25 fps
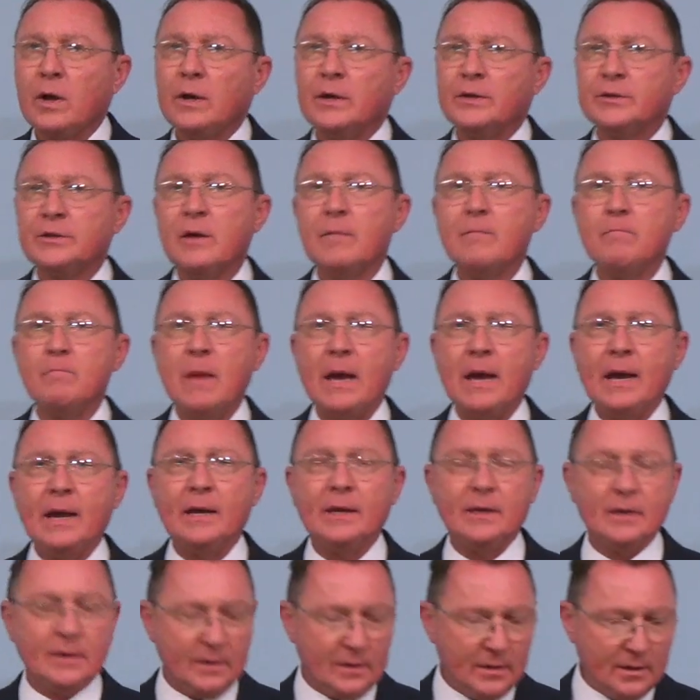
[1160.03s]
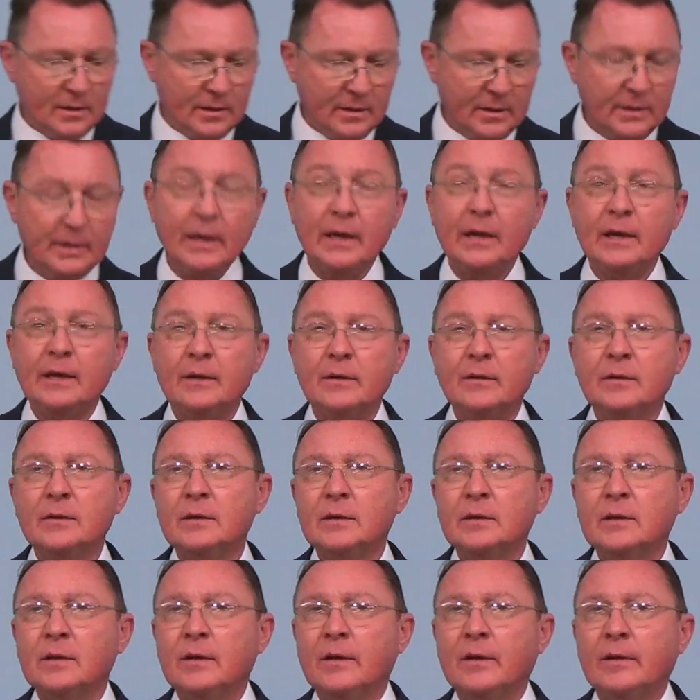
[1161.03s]
Some man can
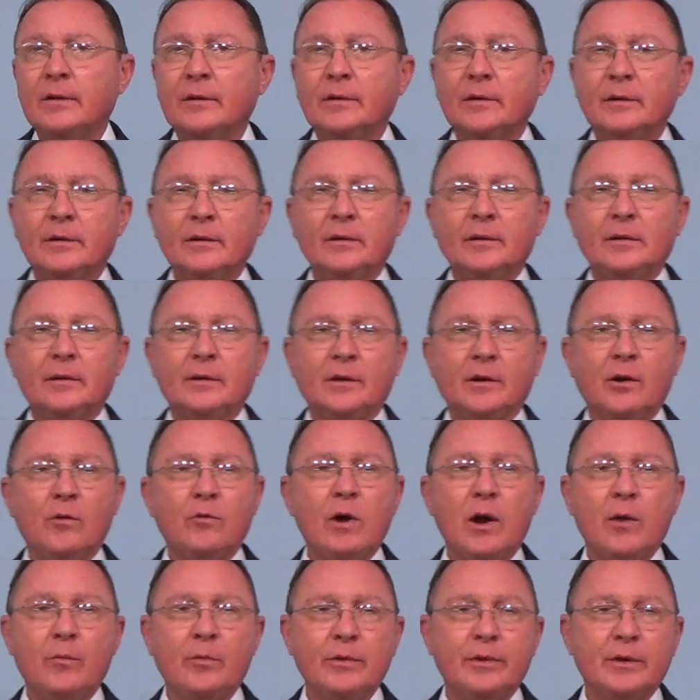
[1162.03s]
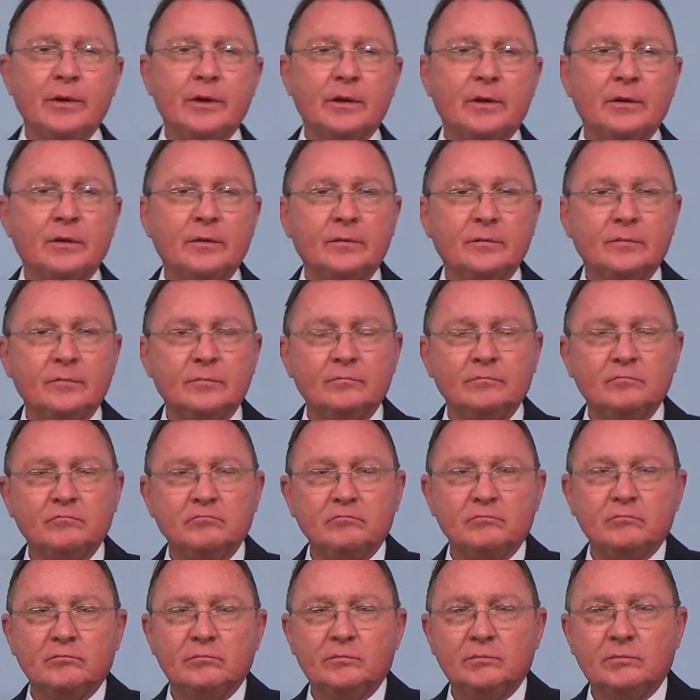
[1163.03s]
go out with a
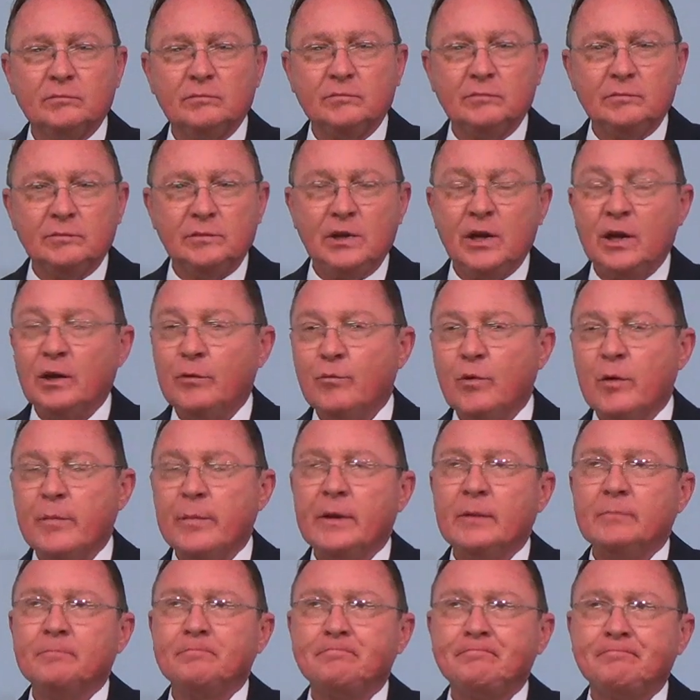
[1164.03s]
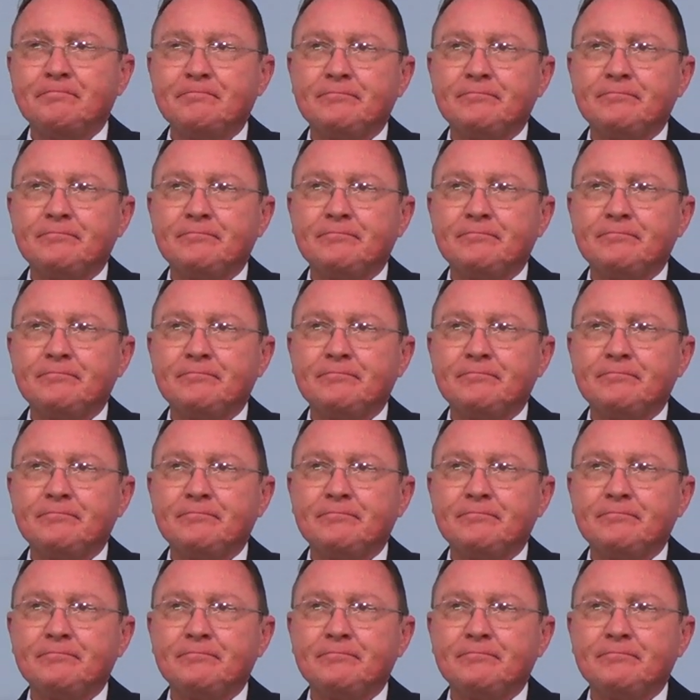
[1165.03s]
young woman.